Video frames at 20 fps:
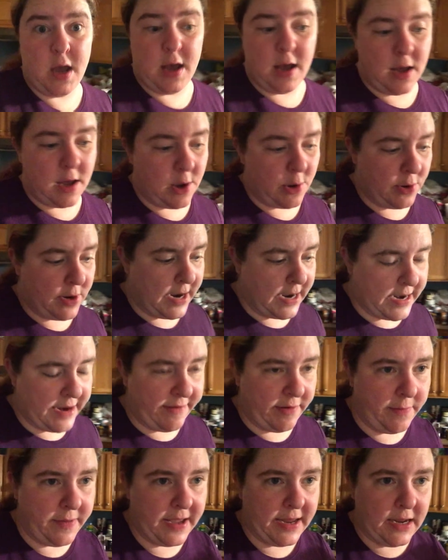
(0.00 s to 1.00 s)
All right,
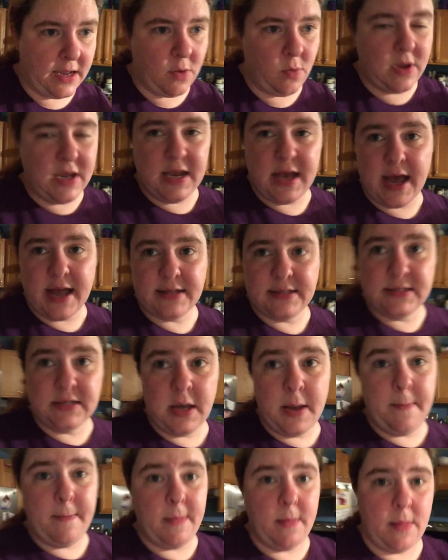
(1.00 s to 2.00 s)
everybody. We got
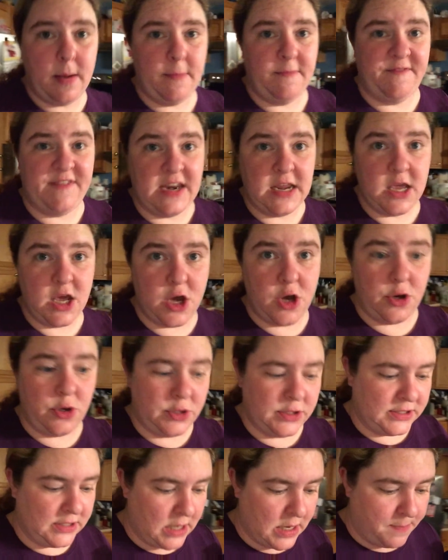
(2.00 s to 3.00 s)
some
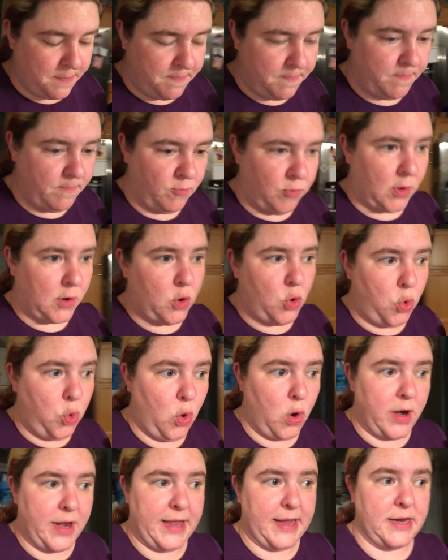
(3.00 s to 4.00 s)
videos
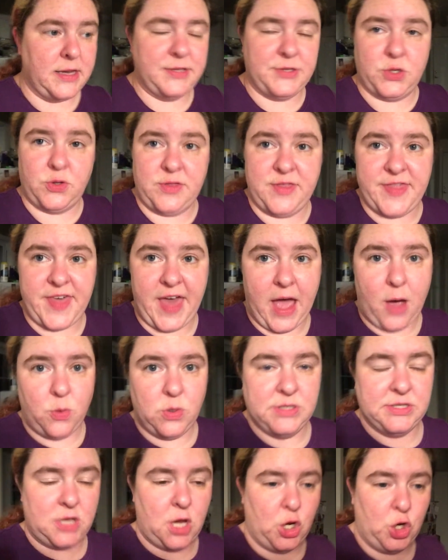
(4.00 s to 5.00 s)
recorded. So that
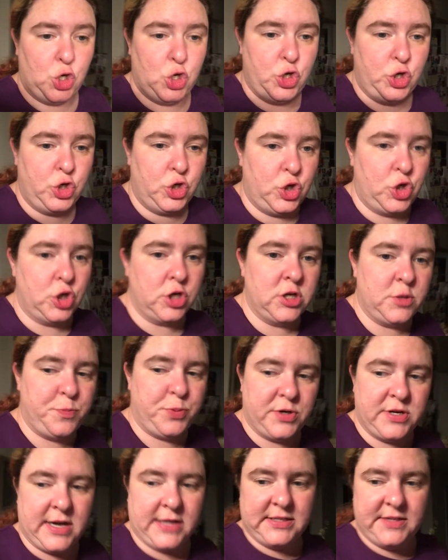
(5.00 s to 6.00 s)
was a good
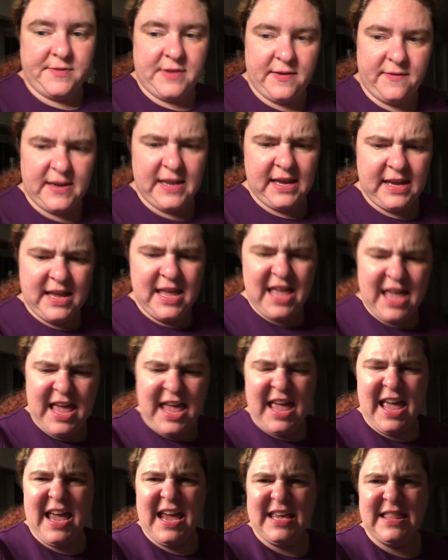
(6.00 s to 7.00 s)
productive evening.
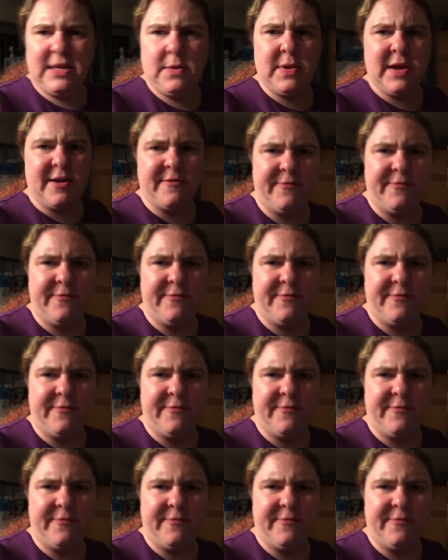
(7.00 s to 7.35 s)
I think we